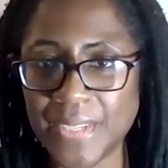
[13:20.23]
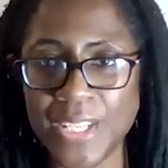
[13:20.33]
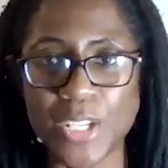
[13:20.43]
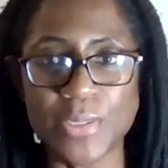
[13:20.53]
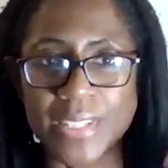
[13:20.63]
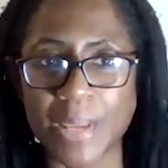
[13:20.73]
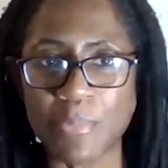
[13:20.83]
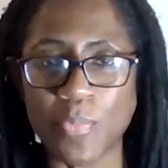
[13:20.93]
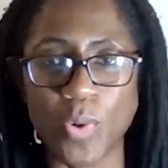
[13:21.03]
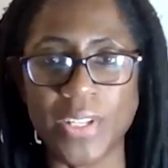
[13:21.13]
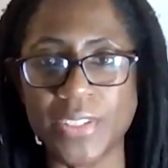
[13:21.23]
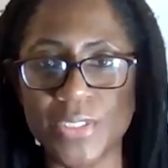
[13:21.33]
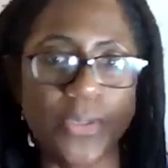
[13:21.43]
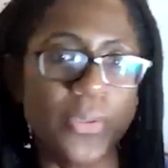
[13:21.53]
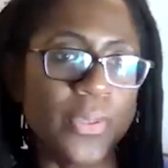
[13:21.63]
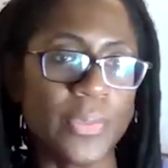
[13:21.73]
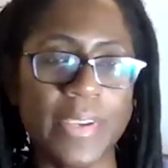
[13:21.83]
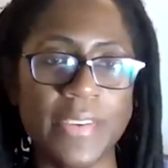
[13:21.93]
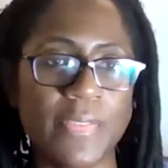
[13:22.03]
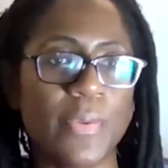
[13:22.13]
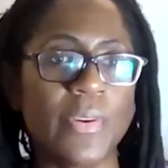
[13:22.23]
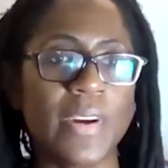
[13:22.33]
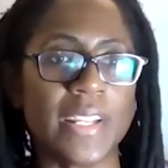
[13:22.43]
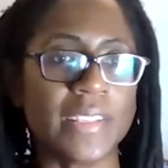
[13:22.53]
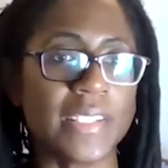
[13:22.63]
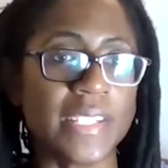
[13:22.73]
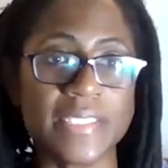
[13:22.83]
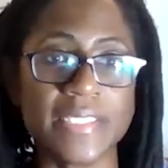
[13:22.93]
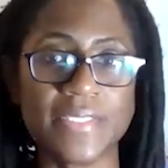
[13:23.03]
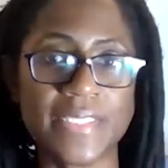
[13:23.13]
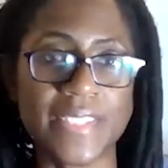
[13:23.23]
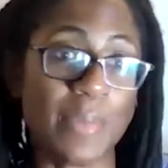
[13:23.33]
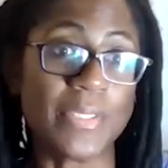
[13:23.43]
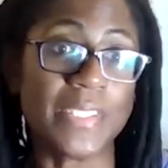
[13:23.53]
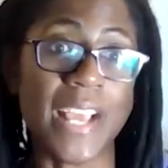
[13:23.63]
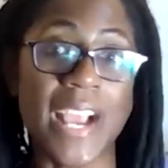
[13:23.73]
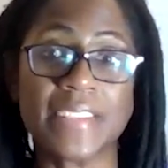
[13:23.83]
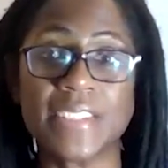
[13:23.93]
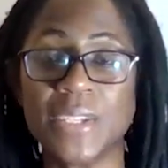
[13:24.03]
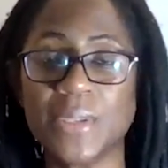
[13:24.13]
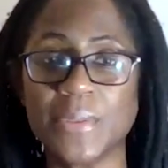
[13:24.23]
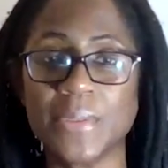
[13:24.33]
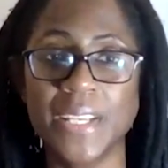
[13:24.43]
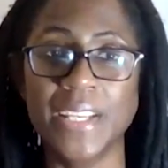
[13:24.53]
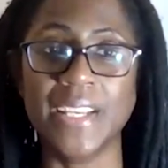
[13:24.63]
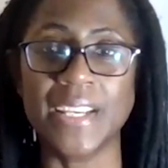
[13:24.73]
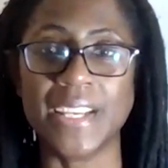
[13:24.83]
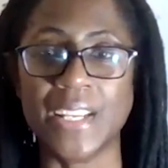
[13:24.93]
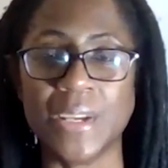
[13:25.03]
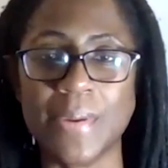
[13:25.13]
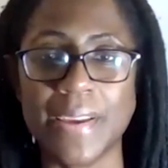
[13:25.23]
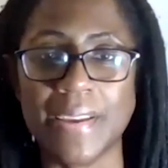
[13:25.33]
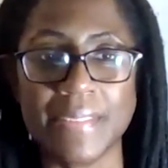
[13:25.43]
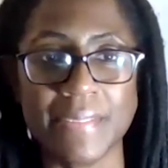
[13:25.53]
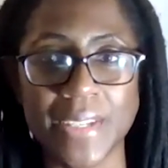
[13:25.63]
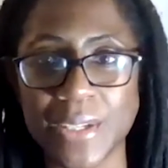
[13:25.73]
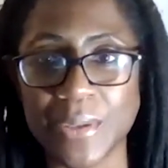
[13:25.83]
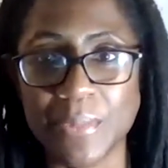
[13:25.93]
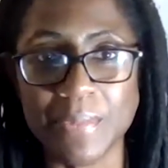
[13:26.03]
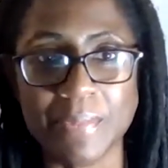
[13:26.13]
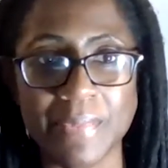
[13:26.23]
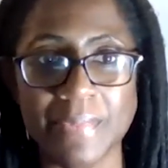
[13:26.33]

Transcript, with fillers: you know, step one, two, three, four on a list of steps to execute, you know, you know,